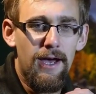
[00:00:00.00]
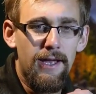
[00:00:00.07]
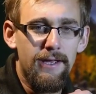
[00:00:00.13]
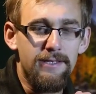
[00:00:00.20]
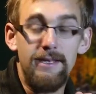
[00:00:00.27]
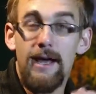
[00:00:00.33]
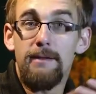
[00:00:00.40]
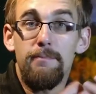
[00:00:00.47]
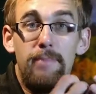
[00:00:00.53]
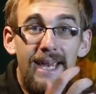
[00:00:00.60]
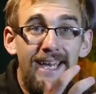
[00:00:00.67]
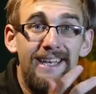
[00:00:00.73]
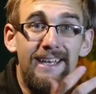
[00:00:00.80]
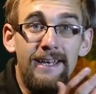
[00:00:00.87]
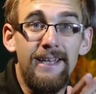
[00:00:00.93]
It's not
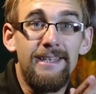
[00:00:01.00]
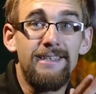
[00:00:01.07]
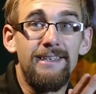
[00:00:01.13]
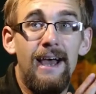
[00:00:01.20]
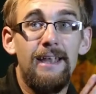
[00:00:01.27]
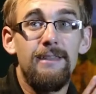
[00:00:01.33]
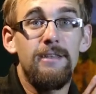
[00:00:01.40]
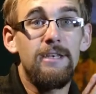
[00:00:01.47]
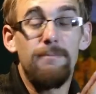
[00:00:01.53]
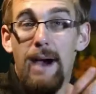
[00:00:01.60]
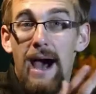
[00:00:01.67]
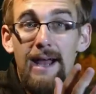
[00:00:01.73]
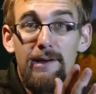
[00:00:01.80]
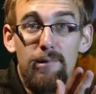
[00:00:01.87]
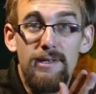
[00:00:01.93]
opinion. It's not the
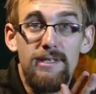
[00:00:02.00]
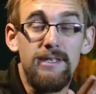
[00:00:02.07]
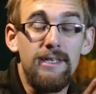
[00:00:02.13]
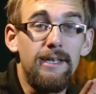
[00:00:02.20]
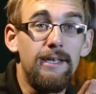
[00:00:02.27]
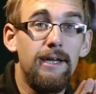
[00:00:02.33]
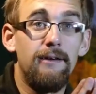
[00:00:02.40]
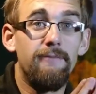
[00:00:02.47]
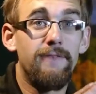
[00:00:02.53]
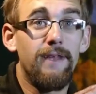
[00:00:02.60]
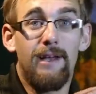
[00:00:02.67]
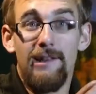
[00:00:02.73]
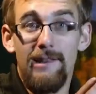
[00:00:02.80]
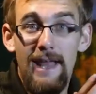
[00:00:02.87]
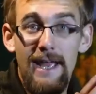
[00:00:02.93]
democracy of the
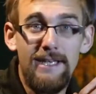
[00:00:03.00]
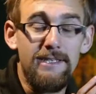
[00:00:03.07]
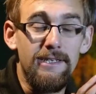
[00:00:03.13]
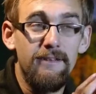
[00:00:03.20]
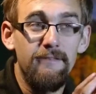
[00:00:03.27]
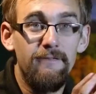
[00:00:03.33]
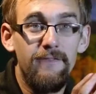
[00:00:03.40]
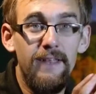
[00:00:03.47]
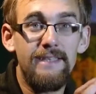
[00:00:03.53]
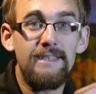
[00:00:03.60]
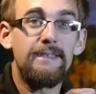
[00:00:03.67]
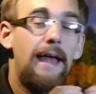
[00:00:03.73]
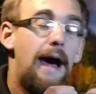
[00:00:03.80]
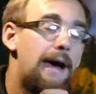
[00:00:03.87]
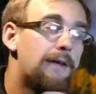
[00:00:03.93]
collective.
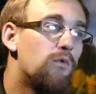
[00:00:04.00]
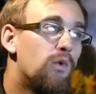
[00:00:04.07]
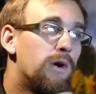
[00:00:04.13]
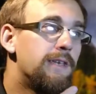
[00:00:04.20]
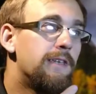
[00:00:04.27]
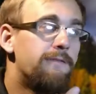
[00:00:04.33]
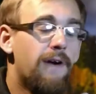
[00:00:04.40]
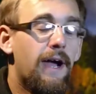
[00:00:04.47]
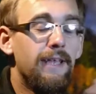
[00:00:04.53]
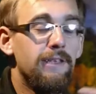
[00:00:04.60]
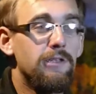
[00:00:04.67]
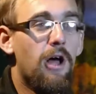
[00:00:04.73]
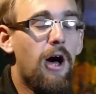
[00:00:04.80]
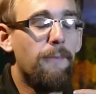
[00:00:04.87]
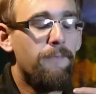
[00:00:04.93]
That's not what
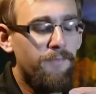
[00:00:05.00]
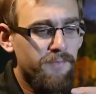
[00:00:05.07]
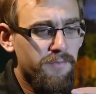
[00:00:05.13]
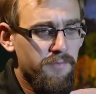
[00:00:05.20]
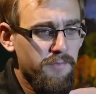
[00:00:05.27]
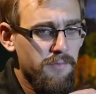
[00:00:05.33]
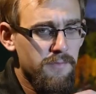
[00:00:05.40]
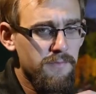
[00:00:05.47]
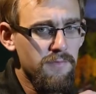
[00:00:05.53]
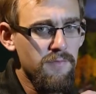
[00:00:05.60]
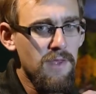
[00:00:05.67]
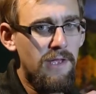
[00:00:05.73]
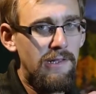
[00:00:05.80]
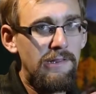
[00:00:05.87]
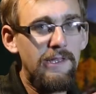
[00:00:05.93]
defines law.
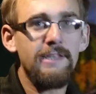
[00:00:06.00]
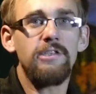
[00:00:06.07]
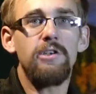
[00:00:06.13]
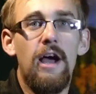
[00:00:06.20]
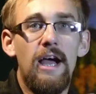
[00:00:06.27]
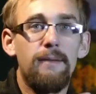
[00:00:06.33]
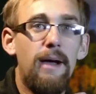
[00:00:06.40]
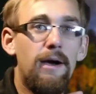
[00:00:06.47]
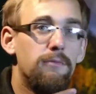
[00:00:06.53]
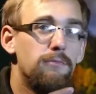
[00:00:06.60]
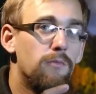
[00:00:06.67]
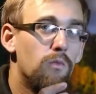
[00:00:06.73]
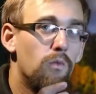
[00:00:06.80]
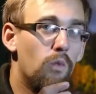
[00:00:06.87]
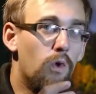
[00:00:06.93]
Let's talk
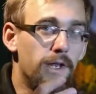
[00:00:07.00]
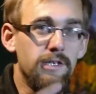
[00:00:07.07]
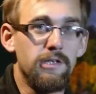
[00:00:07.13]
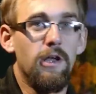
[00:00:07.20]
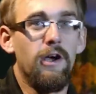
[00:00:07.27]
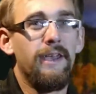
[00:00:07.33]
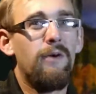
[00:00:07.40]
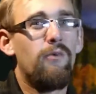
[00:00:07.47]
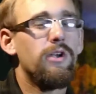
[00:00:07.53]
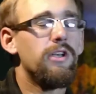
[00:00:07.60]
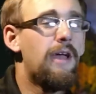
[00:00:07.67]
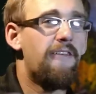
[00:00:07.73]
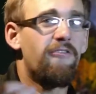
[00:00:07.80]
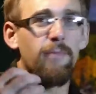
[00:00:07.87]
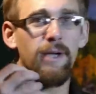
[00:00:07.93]
about what is law. And I
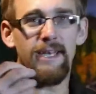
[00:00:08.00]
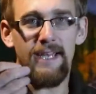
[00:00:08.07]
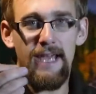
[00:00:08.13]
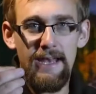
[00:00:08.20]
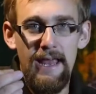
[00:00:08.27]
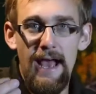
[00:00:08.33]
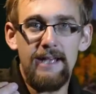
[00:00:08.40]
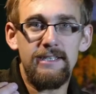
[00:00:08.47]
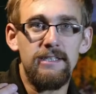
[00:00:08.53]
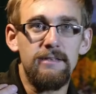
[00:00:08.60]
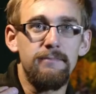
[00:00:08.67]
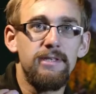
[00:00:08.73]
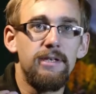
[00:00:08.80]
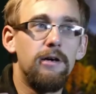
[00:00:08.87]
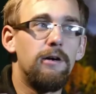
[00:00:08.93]
want everybody to kind of ask
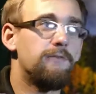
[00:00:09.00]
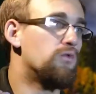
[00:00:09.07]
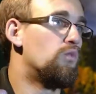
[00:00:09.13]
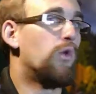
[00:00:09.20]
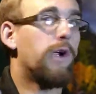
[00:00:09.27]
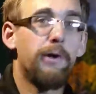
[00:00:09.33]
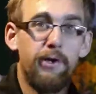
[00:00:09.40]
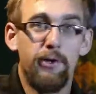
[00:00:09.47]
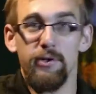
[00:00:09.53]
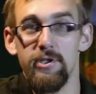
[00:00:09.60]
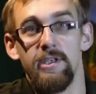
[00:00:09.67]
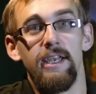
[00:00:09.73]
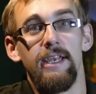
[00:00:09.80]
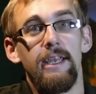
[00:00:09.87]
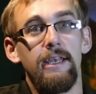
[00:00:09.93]
themselves where you're
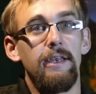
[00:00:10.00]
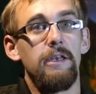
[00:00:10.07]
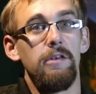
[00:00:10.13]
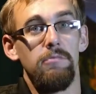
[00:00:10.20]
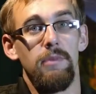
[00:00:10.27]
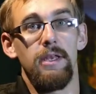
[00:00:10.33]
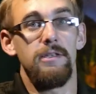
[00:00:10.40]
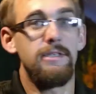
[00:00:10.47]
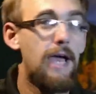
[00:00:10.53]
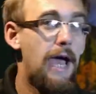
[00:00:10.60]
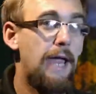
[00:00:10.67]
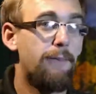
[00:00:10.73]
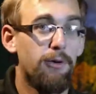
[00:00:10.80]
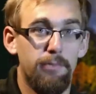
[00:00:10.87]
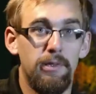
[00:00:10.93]
sitting in
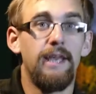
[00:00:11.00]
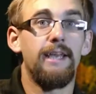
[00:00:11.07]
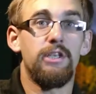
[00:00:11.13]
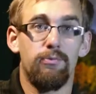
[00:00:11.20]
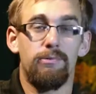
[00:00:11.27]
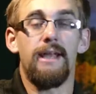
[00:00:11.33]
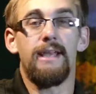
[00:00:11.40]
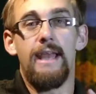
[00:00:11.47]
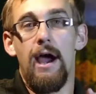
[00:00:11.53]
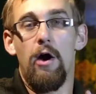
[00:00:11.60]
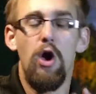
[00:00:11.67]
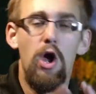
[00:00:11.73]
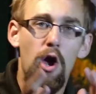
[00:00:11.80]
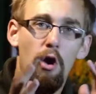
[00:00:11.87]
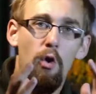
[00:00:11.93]
time or place right
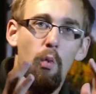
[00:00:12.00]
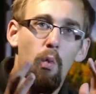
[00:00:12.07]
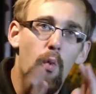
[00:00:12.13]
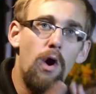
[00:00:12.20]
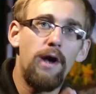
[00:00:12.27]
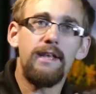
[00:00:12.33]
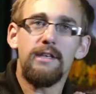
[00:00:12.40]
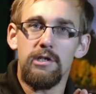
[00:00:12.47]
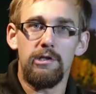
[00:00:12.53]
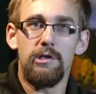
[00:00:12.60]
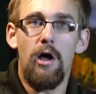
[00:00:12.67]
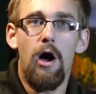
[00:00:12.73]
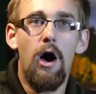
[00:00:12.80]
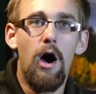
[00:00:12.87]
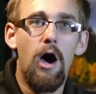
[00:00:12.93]
now. What is
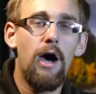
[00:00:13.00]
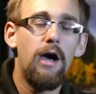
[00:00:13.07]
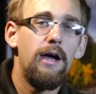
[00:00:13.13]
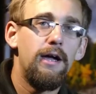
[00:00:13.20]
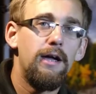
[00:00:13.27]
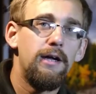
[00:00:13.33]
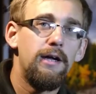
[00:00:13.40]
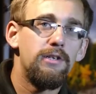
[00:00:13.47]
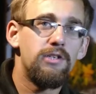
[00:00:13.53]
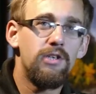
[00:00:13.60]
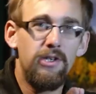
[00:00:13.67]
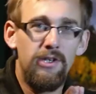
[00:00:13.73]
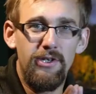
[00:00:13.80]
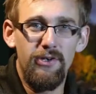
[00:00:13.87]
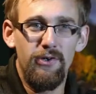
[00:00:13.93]
law
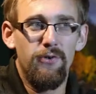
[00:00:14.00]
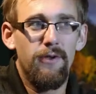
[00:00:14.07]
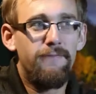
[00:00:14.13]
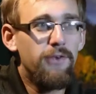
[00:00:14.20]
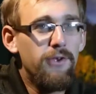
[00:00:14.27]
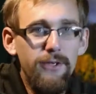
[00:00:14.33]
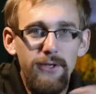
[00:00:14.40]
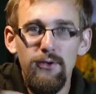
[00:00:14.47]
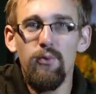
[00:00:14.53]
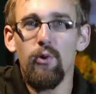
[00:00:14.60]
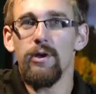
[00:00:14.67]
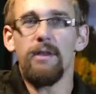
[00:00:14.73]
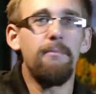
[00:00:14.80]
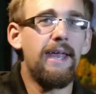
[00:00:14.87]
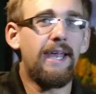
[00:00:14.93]
to you? If you
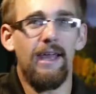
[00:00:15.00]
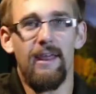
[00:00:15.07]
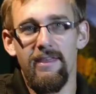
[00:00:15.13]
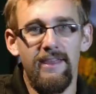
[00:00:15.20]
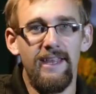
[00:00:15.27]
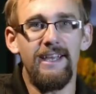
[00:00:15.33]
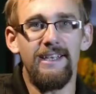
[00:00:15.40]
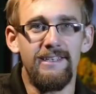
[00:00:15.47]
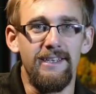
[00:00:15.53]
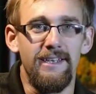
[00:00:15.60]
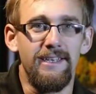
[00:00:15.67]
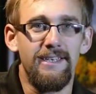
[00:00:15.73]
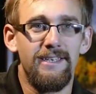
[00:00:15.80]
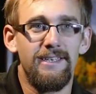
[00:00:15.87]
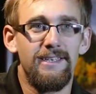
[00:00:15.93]
were to make a
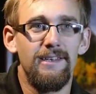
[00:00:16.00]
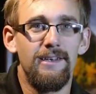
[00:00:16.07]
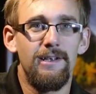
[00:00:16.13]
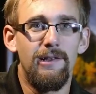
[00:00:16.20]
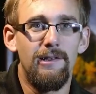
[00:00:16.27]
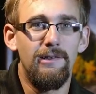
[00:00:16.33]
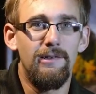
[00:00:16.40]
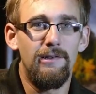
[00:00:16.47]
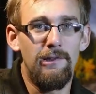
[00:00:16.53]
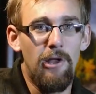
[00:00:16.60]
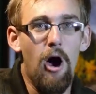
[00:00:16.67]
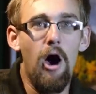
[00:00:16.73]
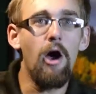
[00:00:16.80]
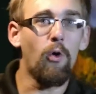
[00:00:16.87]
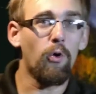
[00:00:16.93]
thesis,
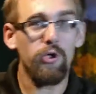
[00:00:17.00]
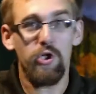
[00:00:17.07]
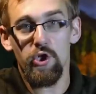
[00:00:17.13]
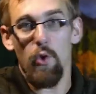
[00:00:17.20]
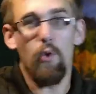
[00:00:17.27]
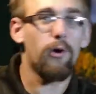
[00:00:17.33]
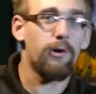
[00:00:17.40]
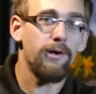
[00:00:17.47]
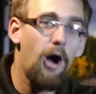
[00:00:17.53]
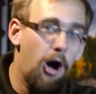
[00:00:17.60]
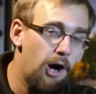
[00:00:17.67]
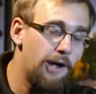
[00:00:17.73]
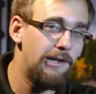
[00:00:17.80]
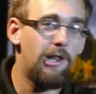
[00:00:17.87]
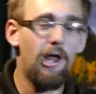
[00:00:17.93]
long or short,
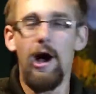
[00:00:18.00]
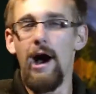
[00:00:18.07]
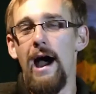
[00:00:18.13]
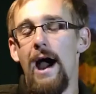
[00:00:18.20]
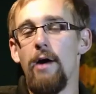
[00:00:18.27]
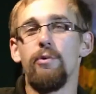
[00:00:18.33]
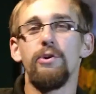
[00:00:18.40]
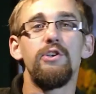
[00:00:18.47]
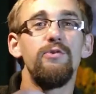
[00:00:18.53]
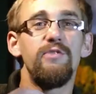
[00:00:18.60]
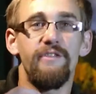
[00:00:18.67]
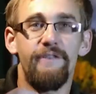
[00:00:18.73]
on law, how would you